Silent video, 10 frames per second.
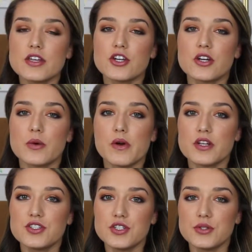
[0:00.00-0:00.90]
that you're gonna
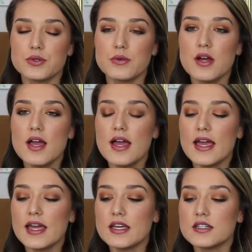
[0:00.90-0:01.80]
wanna do
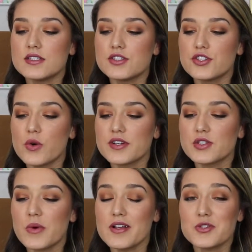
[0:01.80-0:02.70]
is you're going
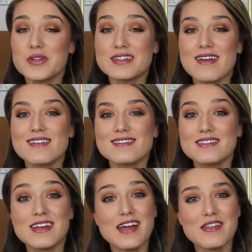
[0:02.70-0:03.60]
to want to assess the
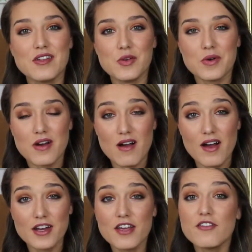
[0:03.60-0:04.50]
diet that you are
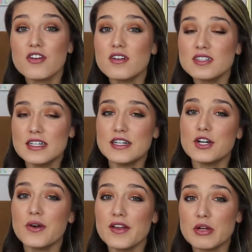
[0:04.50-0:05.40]
on. If you're on
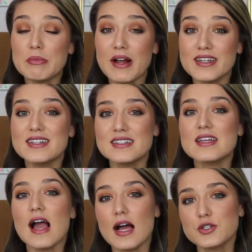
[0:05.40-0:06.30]
keto and your body is
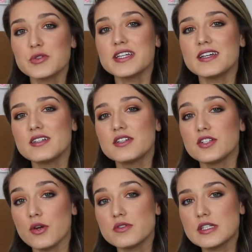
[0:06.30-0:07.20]
actually in
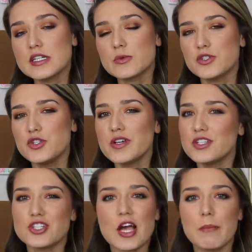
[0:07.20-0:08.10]
ketosis, which you
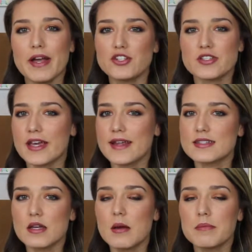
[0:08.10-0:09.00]
can check by just getting
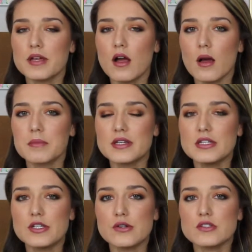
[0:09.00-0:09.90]
some
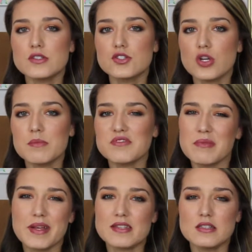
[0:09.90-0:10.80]
ketosis strips
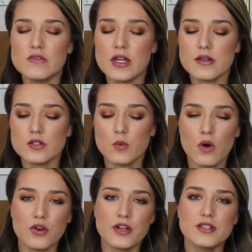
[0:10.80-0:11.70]
from like CVS or
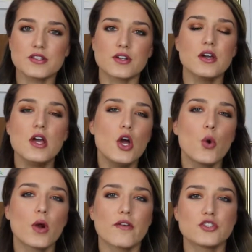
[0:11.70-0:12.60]
Walgreens or
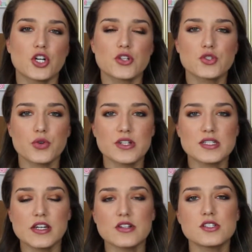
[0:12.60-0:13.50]
whatever drugstore is
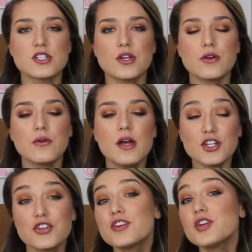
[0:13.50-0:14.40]
nearest you,
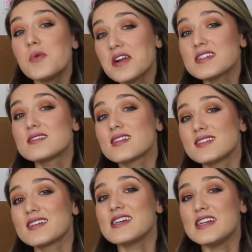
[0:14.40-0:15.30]
you're gonna wanna stick
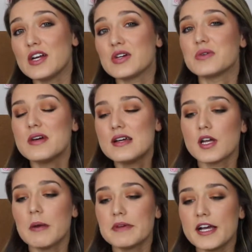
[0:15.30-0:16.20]
to keto.
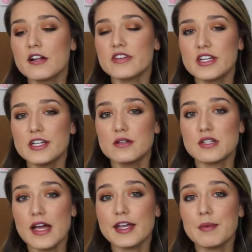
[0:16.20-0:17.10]
Coming out of a keto
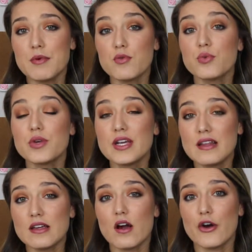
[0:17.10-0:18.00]
diet can be
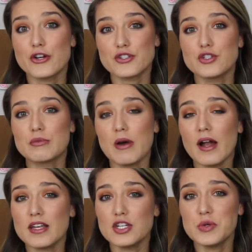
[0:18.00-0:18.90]
really harsh on your
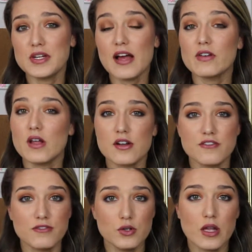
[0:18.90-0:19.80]
body, and you can have a lot
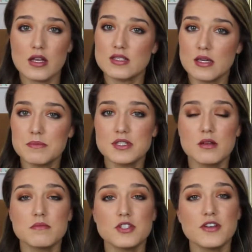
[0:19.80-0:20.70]
of flu-like
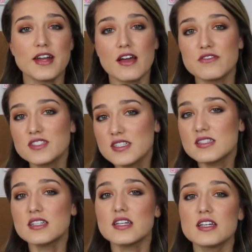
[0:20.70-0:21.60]
symptoms. You can have
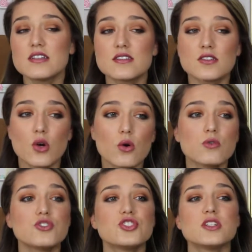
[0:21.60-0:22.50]
dizziness,
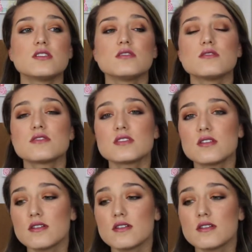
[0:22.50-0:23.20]
cold chills,